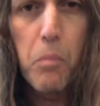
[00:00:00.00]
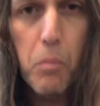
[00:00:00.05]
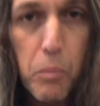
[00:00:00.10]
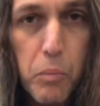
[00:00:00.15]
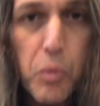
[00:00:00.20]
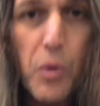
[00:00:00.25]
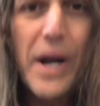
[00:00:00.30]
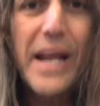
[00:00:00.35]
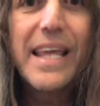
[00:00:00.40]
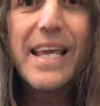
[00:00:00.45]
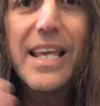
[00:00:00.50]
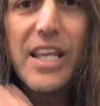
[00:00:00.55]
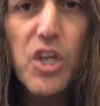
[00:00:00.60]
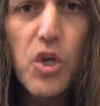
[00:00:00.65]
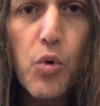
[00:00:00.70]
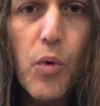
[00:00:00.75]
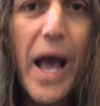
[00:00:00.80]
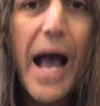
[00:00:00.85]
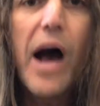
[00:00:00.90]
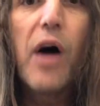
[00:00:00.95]
breaking
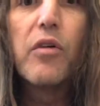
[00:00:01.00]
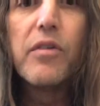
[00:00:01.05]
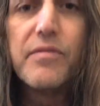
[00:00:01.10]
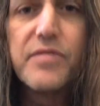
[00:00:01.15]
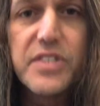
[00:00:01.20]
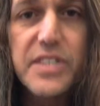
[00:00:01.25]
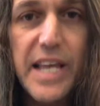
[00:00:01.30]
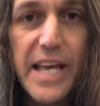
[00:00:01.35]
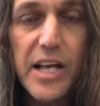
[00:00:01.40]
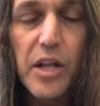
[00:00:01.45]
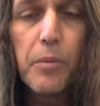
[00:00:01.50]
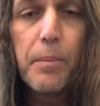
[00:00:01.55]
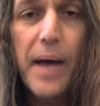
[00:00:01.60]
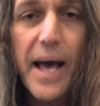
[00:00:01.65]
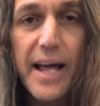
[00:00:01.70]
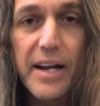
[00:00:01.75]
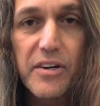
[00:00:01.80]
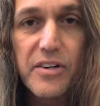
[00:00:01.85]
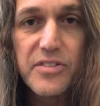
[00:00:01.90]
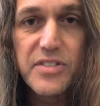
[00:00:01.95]
you out of scale
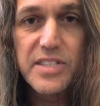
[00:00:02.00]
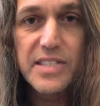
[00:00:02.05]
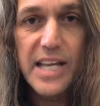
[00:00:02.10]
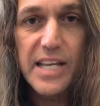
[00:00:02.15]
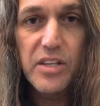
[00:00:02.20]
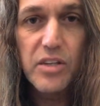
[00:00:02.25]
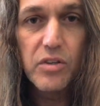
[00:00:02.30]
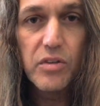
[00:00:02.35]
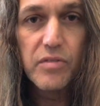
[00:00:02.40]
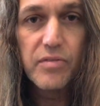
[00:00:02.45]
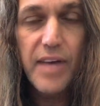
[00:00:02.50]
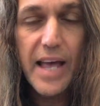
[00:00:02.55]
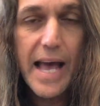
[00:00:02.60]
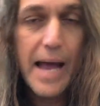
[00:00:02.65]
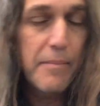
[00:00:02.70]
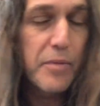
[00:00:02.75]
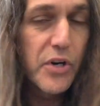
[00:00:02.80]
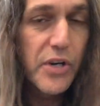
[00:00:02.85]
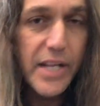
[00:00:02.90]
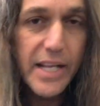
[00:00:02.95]
patterns that you've
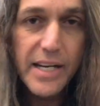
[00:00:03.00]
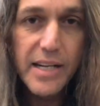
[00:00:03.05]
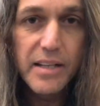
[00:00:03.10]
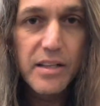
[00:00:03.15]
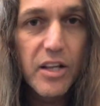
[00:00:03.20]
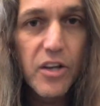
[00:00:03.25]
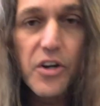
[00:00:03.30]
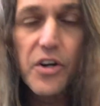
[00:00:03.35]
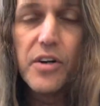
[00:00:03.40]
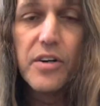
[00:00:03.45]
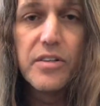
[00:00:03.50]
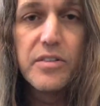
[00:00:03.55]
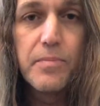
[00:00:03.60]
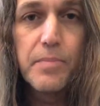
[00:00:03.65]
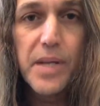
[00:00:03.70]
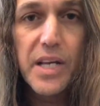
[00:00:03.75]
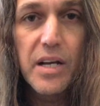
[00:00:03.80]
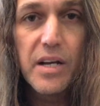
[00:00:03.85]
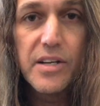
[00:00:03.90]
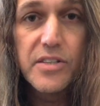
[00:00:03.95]
hammered in and learned
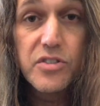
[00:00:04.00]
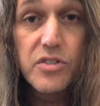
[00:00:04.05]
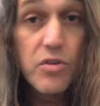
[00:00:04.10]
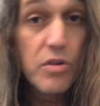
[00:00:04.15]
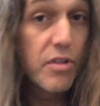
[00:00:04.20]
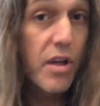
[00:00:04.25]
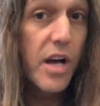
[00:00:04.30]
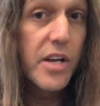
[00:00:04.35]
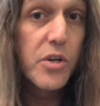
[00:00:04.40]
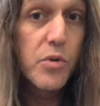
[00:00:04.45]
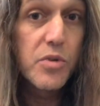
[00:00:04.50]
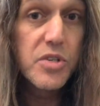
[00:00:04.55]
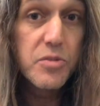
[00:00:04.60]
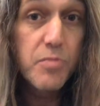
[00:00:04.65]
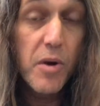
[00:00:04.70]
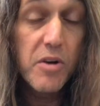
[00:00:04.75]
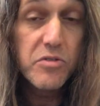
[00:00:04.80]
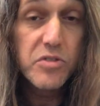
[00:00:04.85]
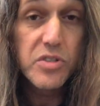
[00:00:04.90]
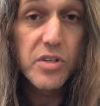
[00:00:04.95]
because you thought you were
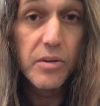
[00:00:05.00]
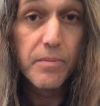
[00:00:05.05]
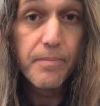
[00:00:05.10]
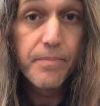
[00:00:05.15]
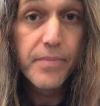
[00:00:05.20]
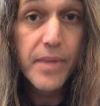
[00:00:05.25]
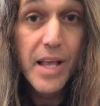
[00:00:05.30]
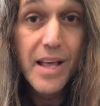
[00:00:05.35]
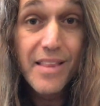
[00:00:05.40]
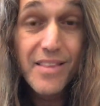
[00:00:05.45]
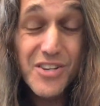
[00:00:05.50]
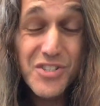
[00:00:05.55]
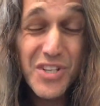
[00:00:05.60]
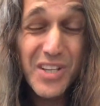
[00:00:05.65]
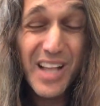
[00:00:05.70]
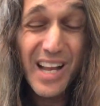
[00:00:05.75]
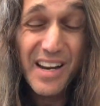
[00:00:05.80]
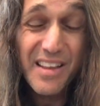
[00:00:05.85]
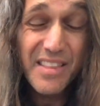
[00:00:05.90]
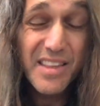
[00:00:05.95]
supposed to. There's a
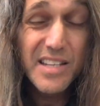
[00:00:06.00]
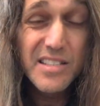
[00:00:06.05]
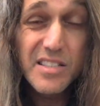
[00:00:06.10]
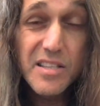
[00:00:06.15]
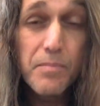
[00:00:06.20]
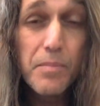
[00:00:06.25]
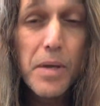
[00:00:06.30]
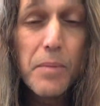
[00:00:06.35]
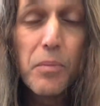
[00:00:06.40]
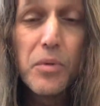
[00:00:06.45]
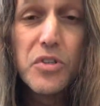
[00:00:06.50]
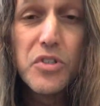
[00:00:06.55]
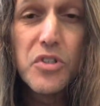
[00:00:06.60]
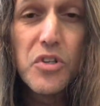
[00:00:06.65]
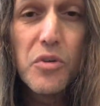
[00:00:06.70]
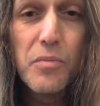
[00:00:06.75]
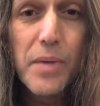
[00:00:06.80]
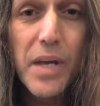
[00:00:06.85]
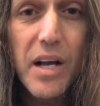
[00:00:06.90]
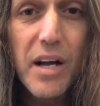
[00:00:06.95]
lot of things that people
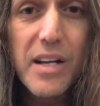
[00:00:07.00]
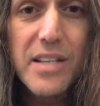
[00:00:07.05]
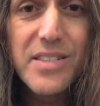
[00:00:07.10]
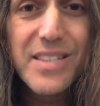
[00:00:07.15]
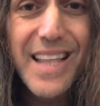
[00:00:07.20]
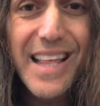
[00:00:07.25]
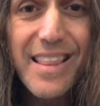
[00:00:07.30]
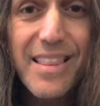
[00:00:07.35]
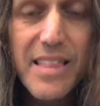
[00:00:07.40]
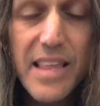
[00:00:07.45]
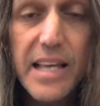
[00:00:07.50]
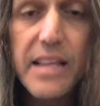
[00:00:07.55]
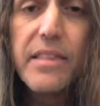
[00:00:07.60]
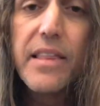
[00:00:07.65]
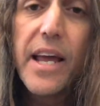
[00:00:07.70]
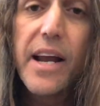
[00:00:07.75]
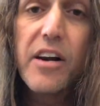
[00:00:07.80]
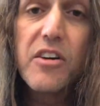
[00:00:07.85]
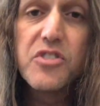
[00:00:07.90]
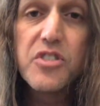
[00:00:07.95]
do because they think
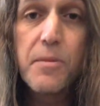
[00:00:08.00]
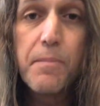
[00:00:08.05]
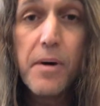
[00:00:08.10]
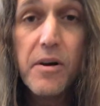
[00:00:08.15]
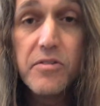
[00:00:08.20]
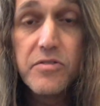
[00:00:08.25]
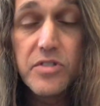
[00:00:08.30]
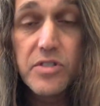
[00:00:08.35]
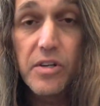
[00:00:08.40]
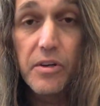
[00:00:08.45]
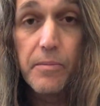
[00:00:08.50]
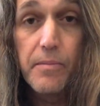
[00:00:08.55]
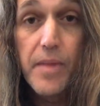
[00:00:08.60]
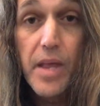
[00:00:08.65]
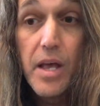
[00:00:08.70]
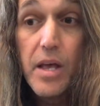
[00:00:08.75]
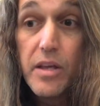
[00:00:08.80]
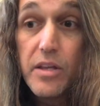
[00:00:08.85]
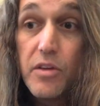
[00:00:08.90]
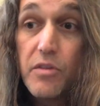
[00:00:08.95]
they are supposed to.
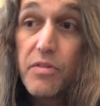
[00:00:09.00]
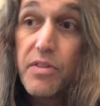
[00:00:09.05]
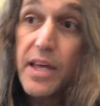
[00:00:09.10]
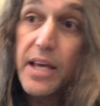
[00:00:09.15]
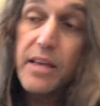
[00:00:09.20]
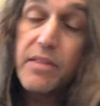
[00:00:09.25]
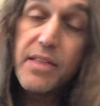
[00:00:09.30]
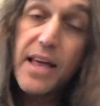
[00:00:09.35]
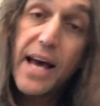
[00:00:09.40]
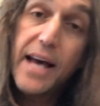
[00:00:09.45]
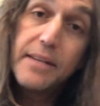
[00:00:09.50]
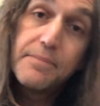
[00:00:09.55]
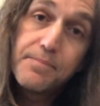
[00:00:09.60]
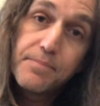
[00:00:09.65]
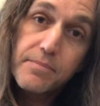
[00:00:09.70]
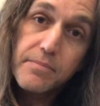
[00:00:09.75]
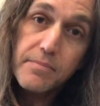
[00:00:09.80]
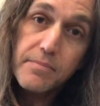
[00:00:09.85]
You think that